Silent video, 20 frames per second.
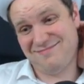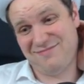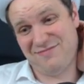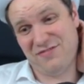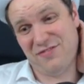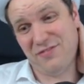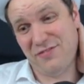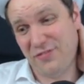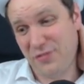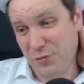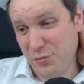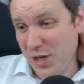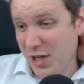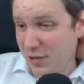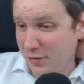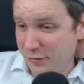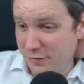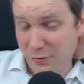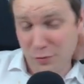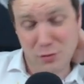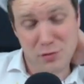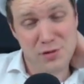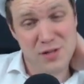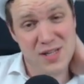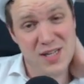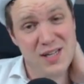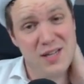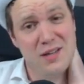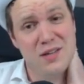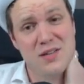three or four
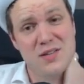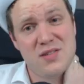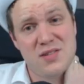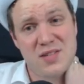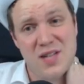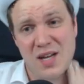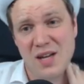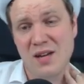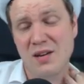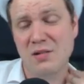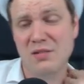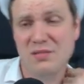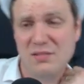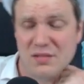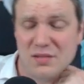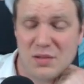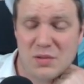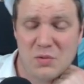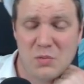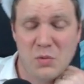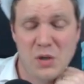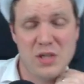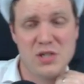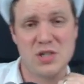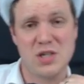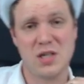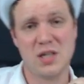years now, which